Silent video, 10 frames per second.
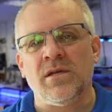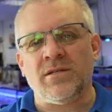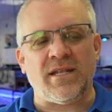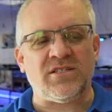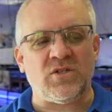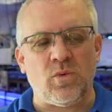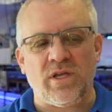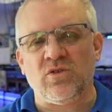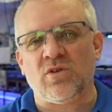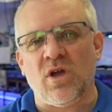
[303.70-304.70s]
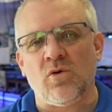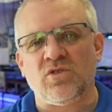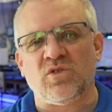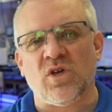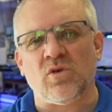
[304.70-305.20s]
That's the way to go
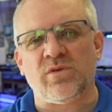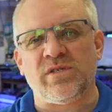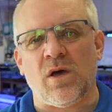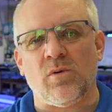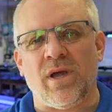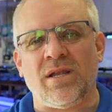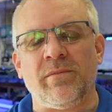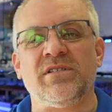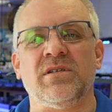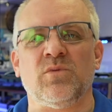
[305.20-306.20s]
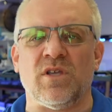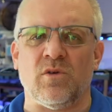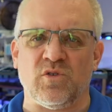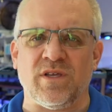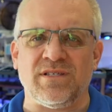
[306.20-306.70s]
to those with our elements and with
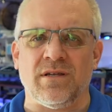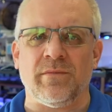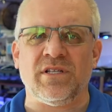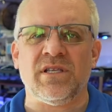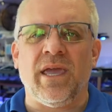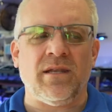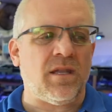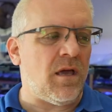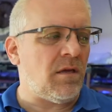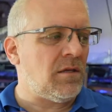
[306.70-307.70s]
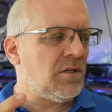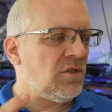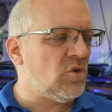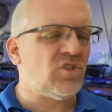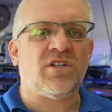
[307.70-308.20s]
our trace elements in a
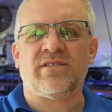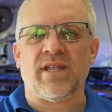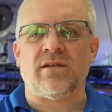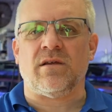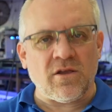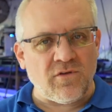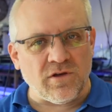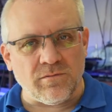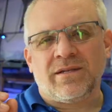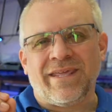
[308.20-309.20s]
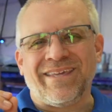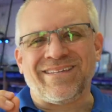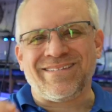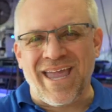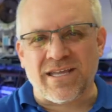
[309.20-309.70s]
usual standard aquarium. The
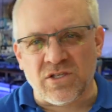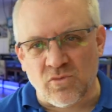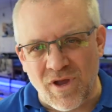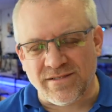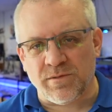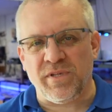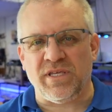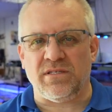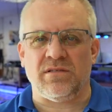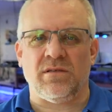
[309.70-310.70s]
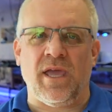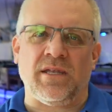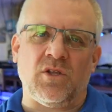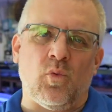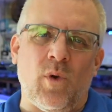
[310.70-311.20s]
exact recipes
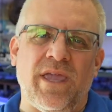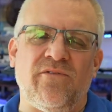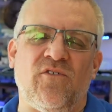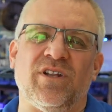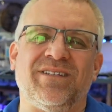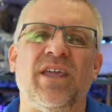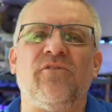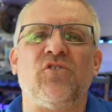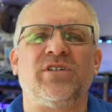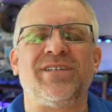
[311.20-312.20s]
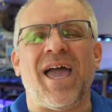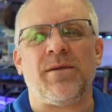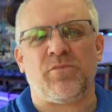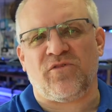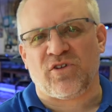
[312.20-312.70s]
and the way for the different
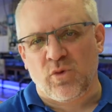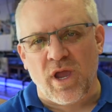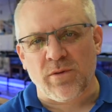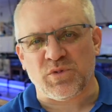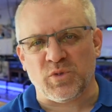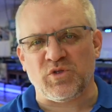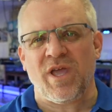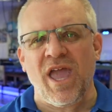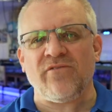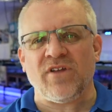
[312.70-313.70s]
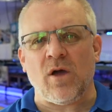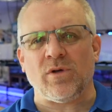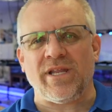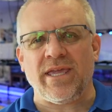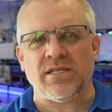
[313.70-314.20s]
type of aquariums which we have
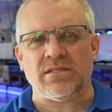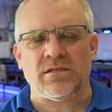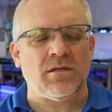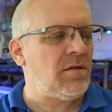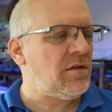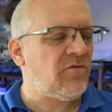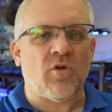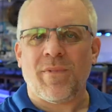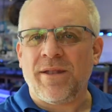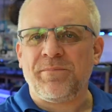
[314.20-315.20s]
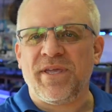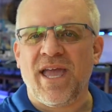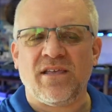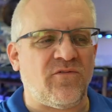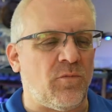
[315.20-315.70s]
nowadays, from N P
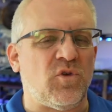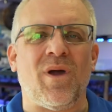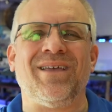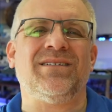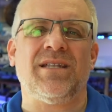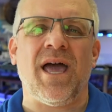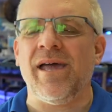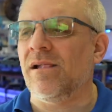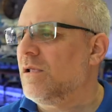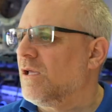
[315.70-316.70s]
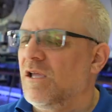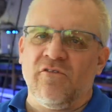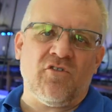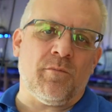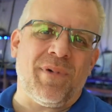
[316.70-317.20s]
S, from U S style,
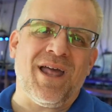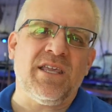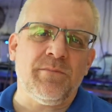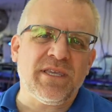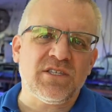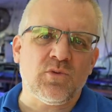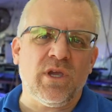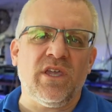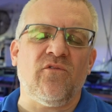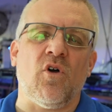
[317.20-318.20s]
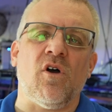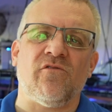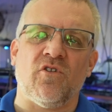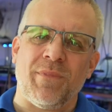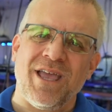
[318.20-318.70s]
from Bali mixed reef, or
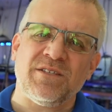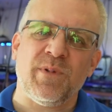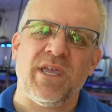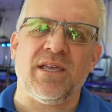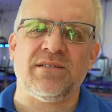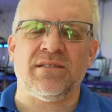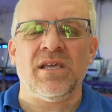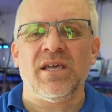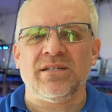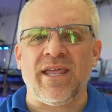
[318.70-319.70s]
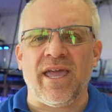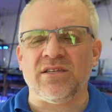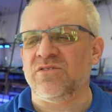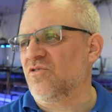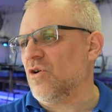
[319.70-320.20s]
from S P S
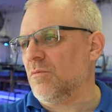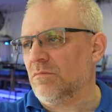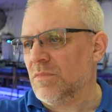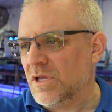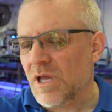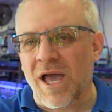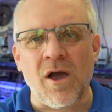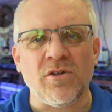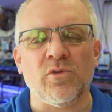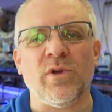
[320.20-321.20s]
tanks from outer